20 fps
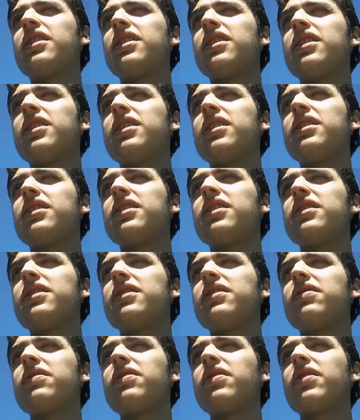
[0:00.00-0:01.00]
I
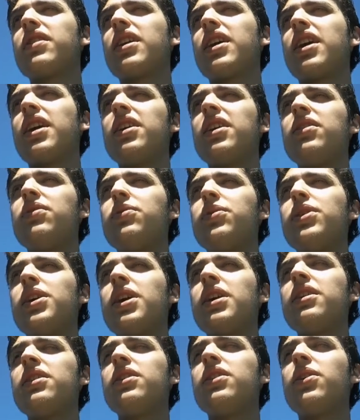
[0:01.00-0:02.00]

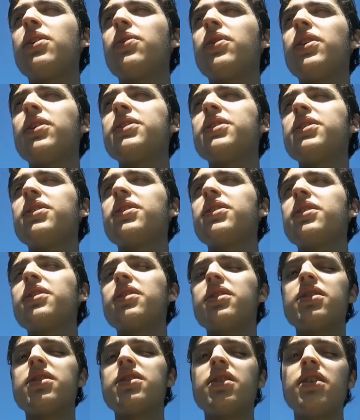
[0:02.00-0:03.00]
didn't know when I was younger,
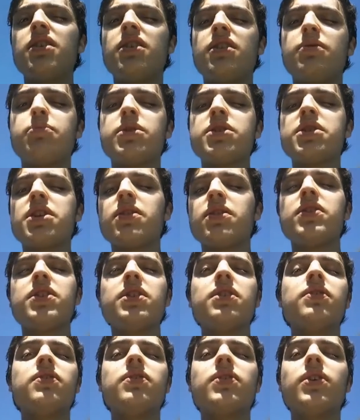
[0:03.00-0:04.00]
because your perception
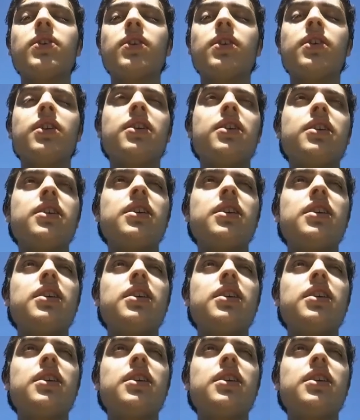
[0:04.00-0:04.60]
of the world